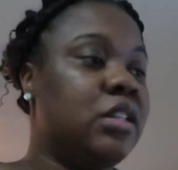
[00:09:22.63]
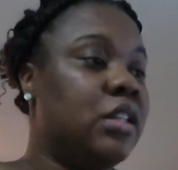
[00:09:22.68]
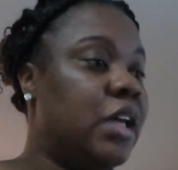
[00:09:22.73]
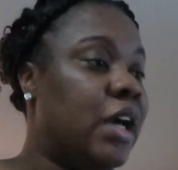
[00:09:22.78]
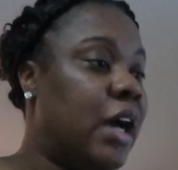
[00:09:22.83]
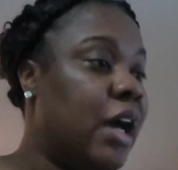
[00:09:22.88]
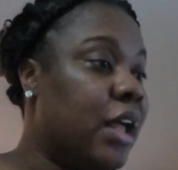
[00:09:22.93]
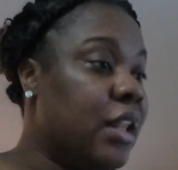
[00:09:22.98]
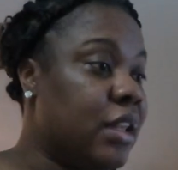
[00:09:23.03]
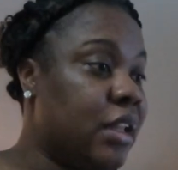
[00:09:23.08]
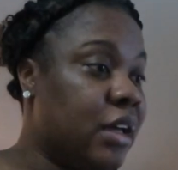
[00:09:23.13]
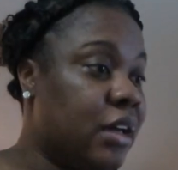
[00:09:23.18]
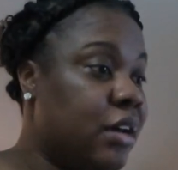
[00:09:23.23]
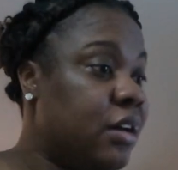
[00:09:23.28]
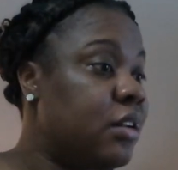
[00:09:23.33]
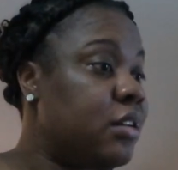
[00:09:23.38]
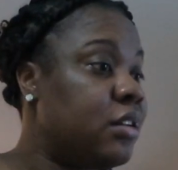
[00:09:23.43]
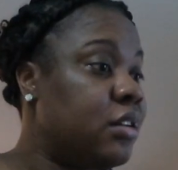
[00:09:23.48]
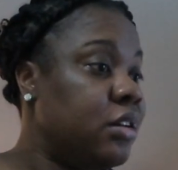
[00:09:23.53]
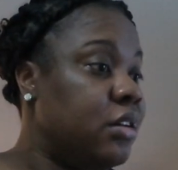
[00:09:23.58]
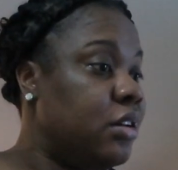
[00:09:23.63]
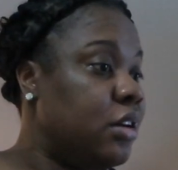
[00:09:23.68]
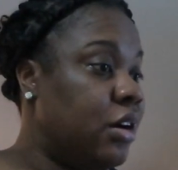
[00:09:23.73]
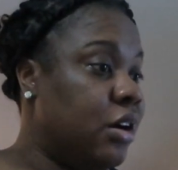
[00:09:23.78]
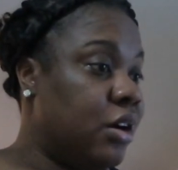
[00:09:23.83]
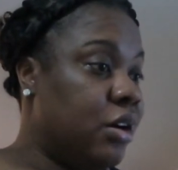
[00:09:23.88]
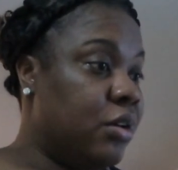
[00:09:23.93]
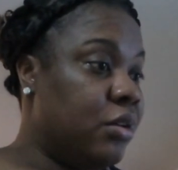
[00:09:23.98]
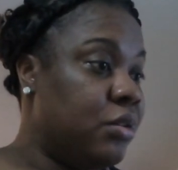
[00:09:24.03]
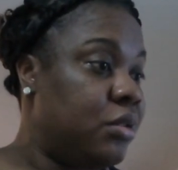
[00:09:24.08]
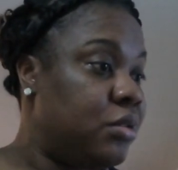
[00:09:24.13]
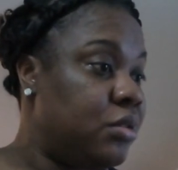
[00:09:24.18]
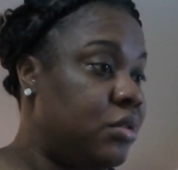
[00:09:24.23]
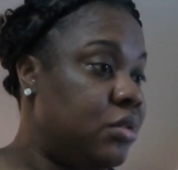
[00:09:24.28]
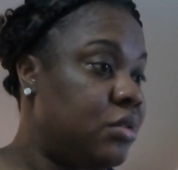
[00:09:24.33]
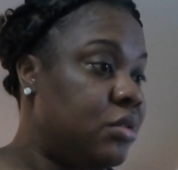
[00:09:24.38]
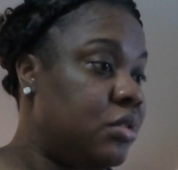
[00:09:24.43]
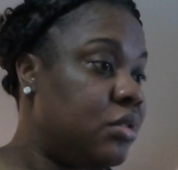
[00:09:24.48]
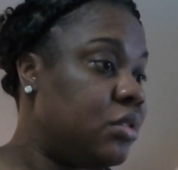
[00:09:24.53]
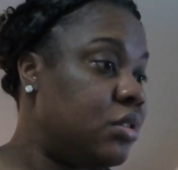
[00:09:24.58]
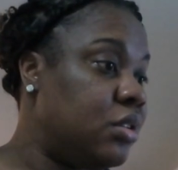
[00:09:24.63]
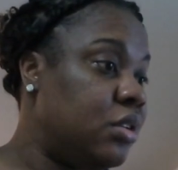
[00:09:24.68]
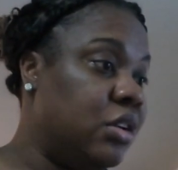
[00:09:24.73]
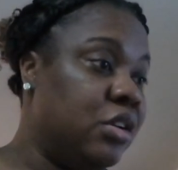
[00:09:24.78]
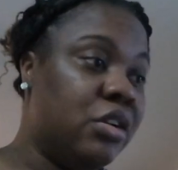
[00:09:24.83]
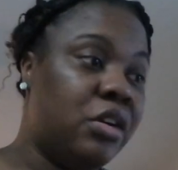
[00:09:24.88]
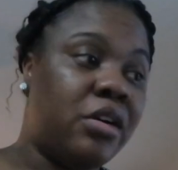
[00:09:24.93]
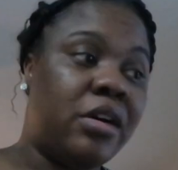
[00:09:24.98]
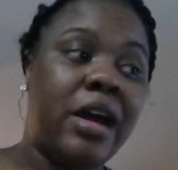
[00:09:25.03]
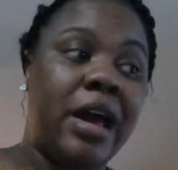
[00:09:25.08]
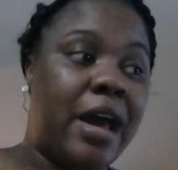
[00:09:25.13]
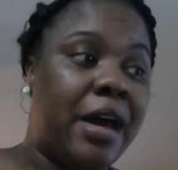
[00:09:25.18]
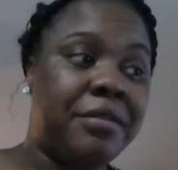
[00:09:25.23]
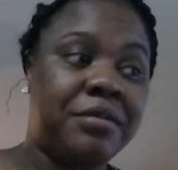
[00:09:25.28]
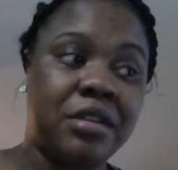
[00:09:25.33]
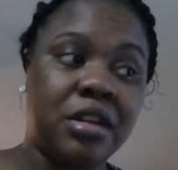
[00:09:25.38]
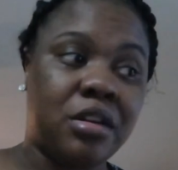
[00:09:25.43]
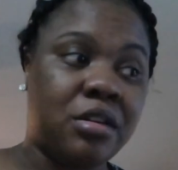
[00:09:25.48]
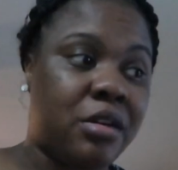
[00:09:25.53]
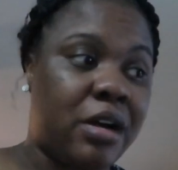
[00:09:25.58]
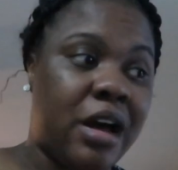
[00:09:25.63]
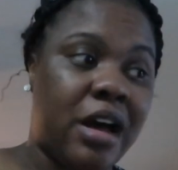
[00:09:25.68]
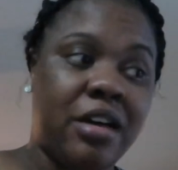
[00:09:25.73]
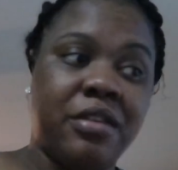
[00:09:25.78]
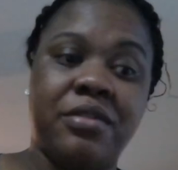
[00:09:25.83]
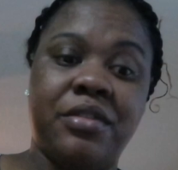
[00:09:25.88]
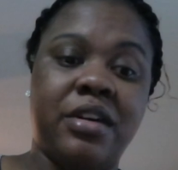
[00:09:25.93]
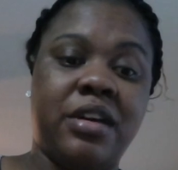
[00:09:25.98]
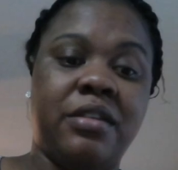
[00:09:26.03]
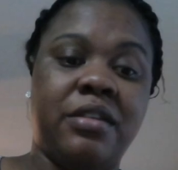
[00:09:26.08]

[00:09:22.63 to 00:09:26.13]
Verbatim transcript: Nala, no. You don't have to cry for